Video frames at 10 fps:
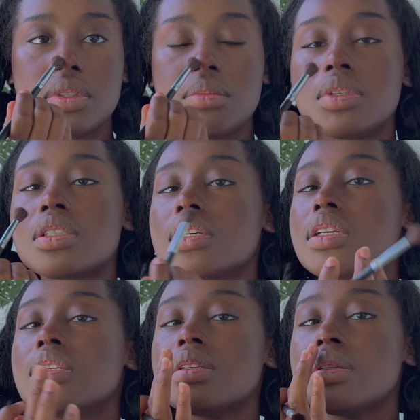so I'm just
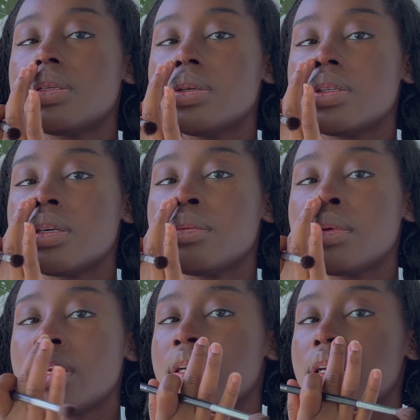gonna do some
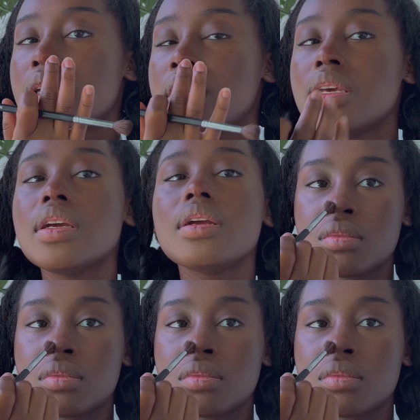here and here.